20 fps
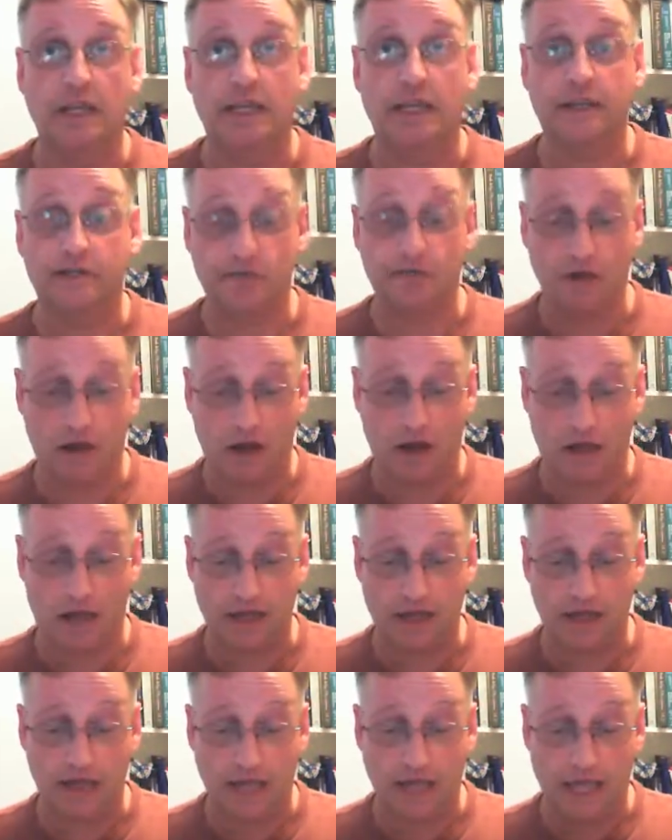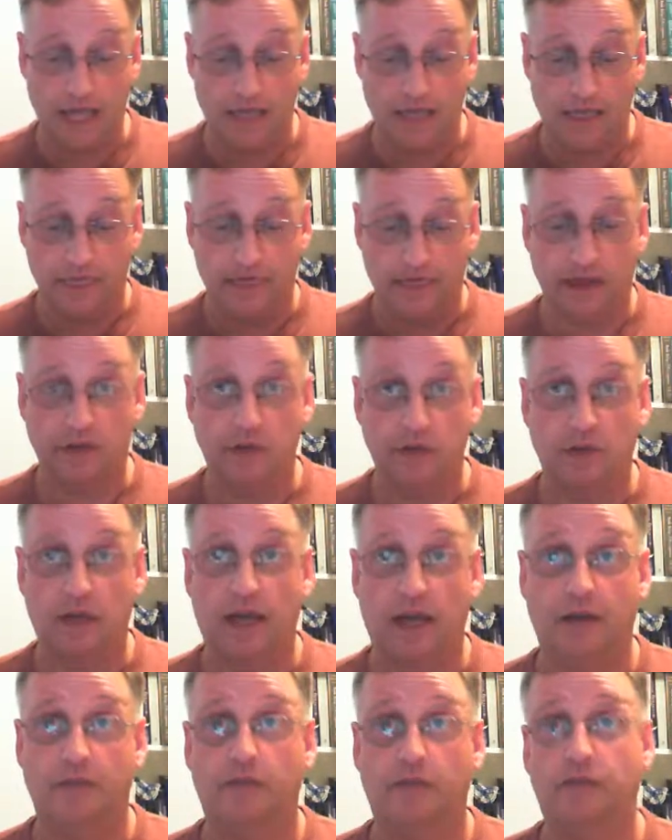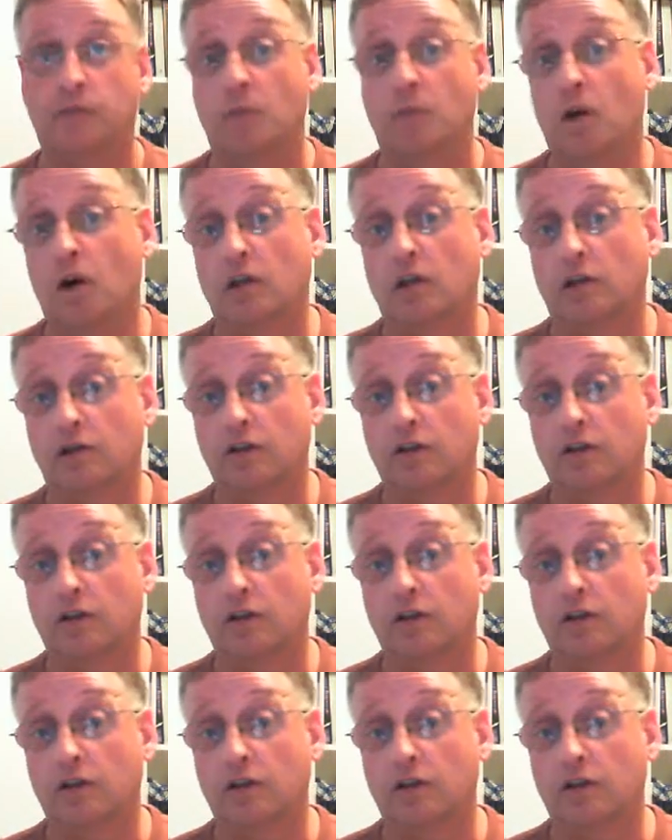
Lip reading: If not, then you'll have a small